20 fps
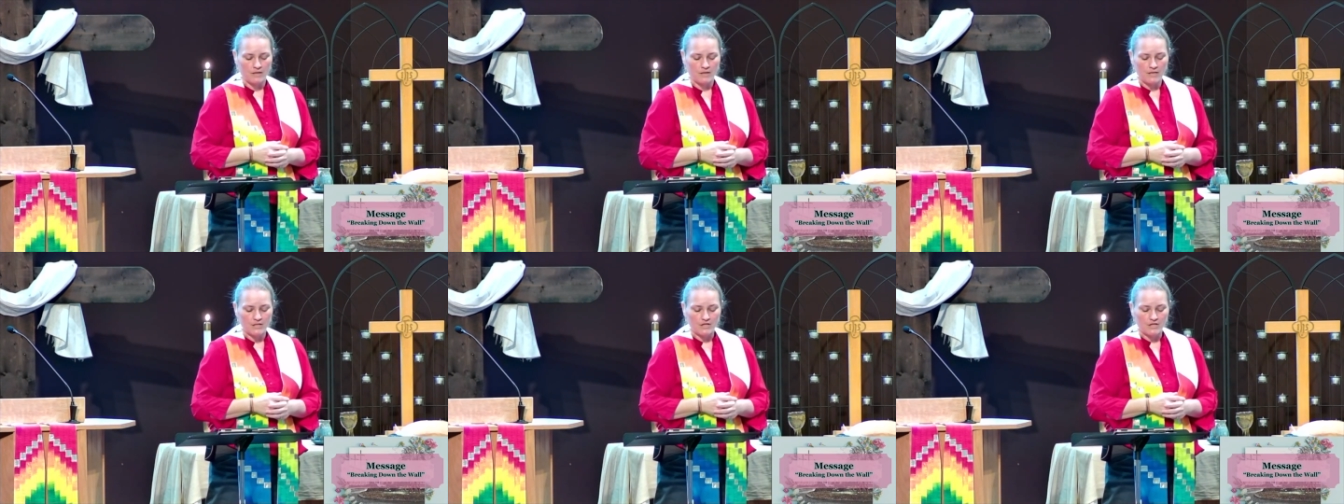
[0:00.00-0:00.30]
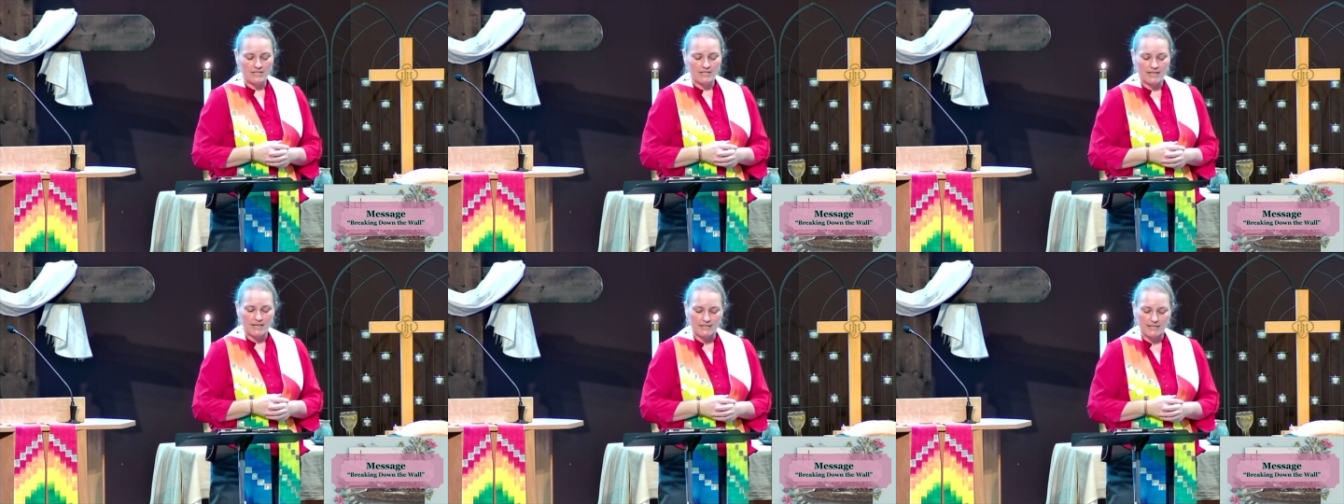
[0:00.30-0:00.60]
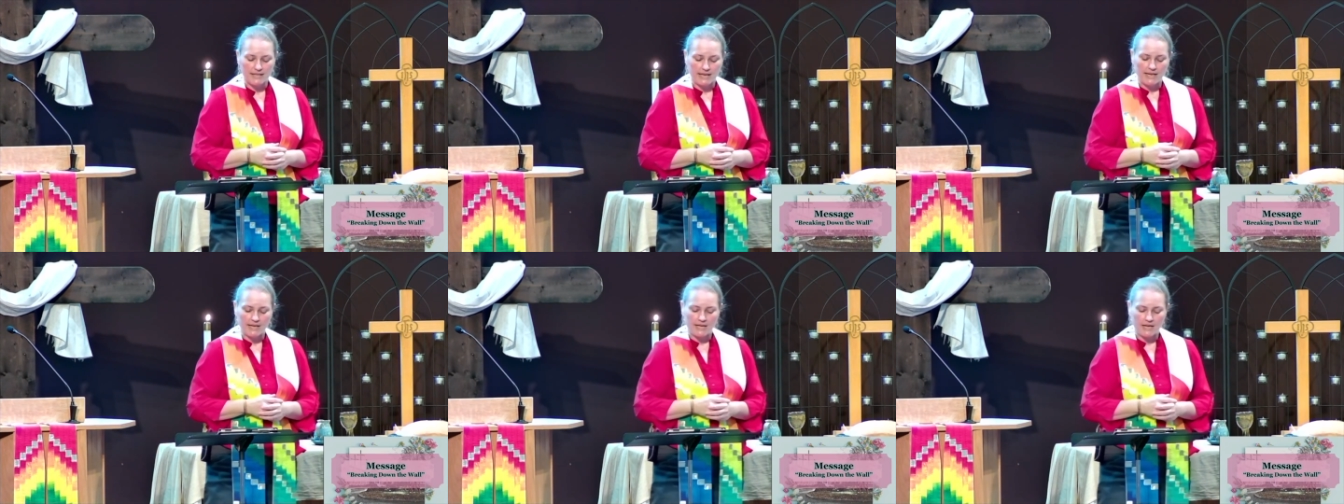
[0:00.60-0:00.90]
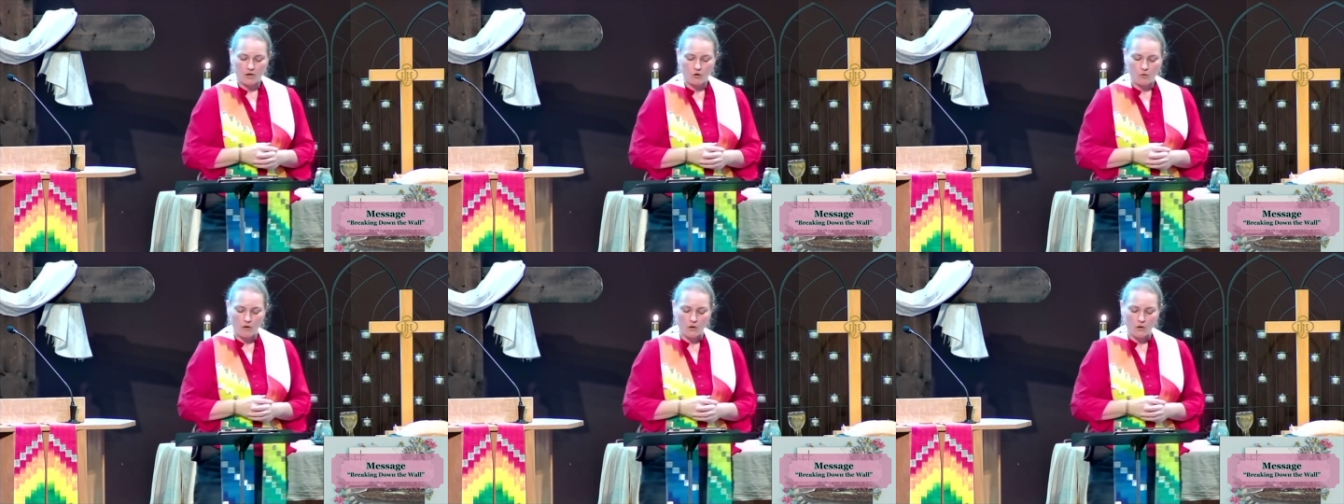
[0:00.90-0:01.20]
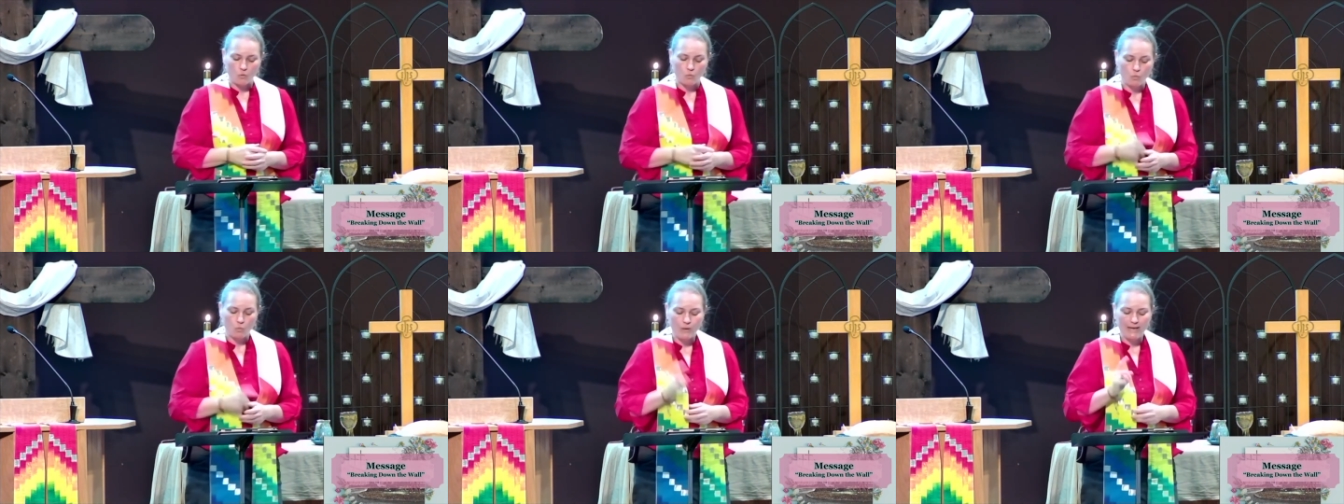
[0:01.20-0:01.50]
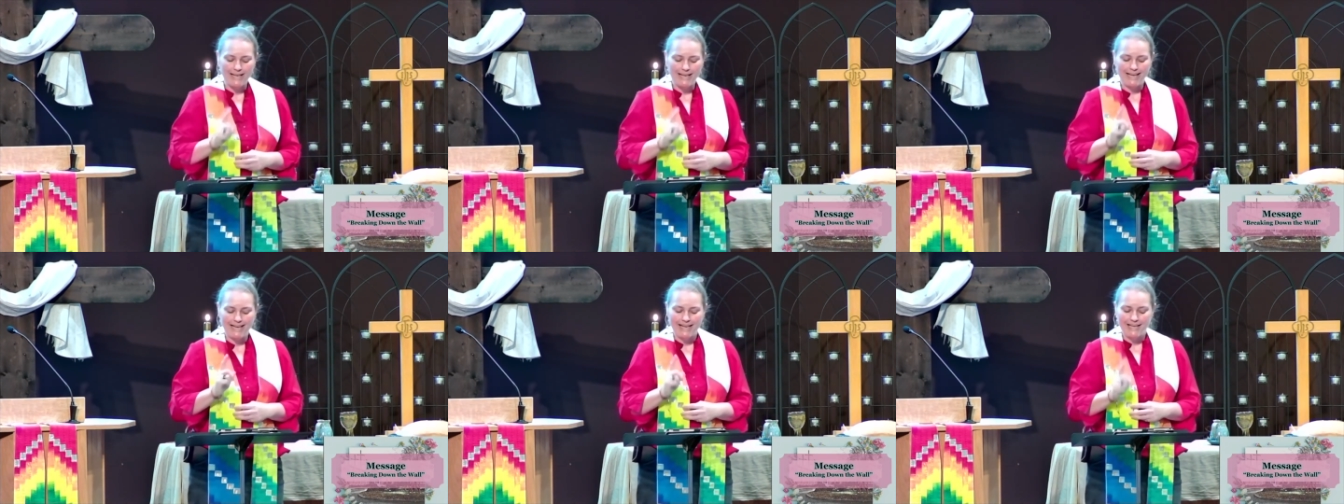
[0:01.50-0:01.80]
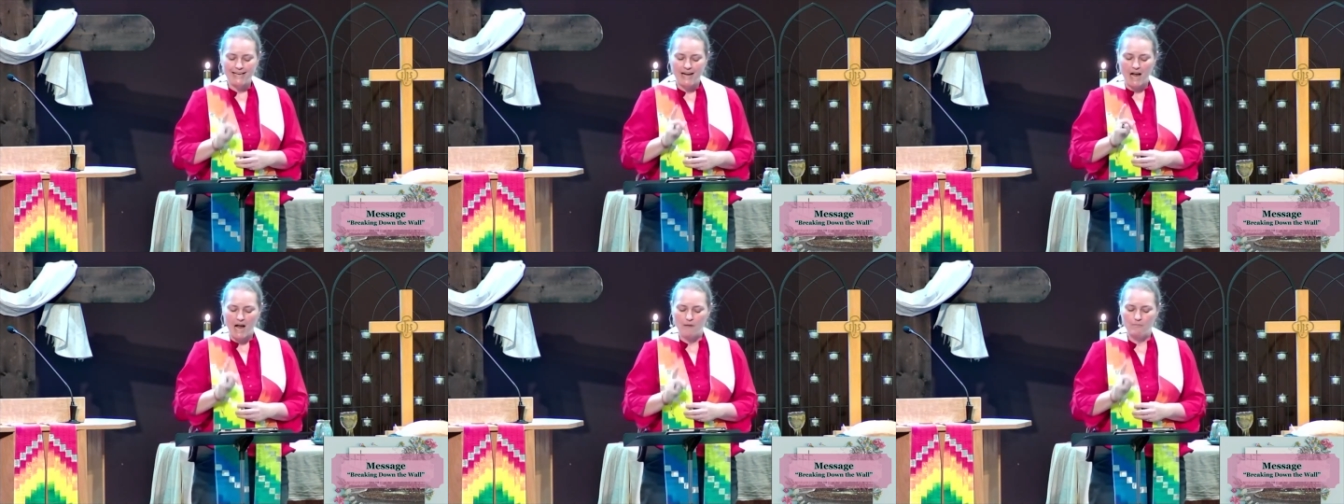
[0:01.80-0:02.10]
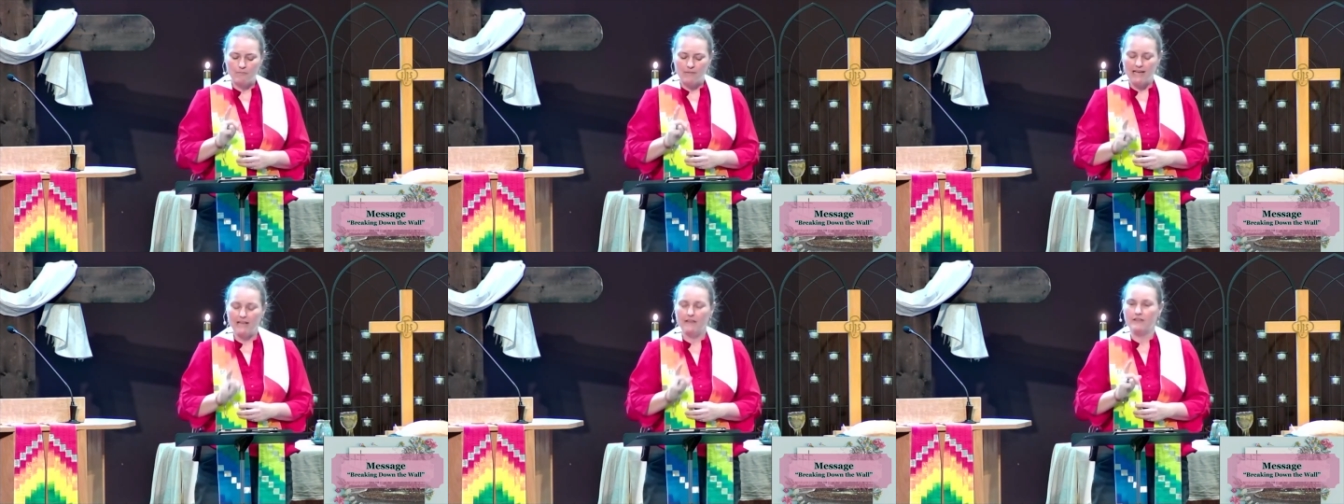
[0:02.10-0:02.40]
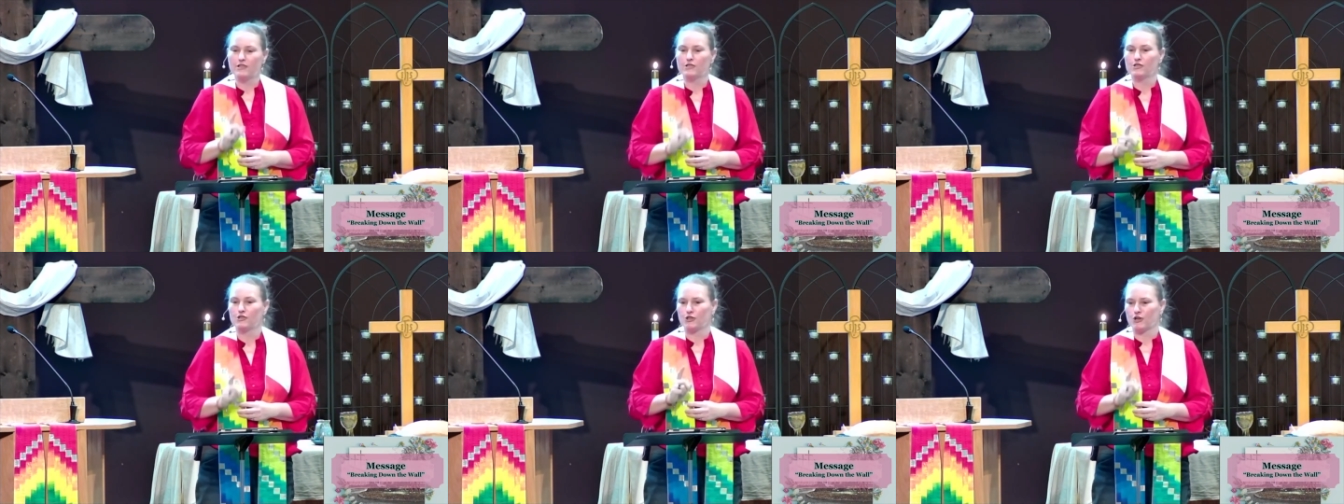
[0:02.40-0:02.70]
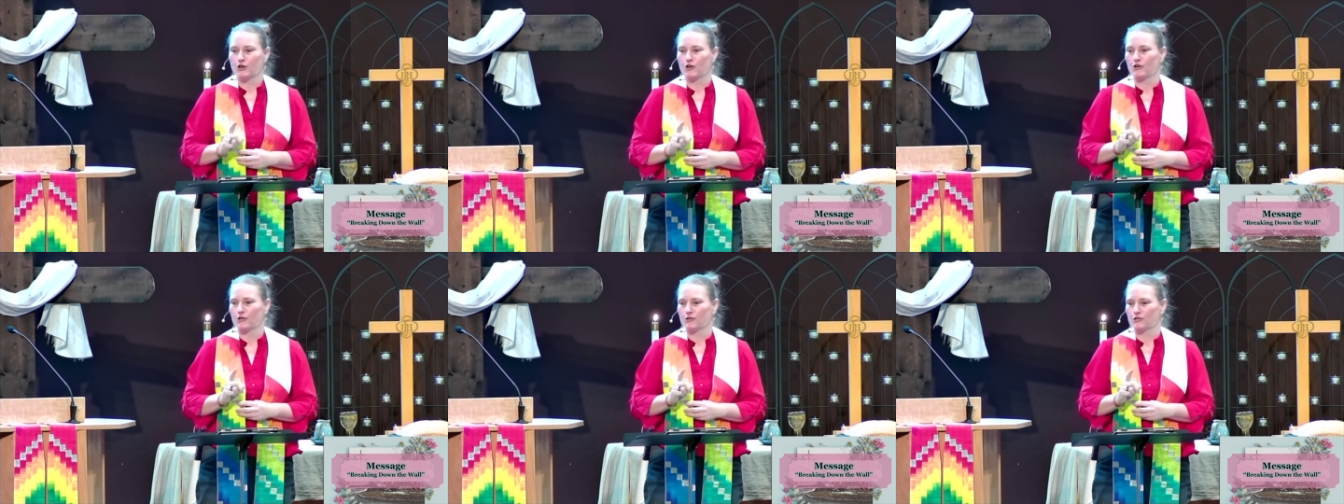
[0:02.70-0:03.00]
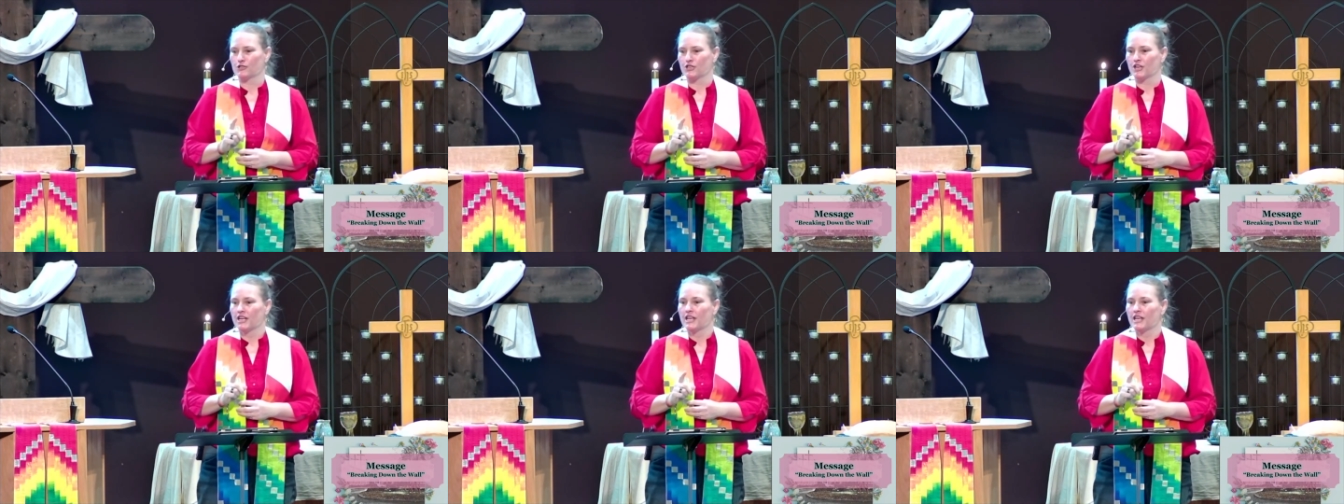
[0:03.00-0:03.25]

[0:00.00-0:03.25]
She says, and I quote, We cannot be the church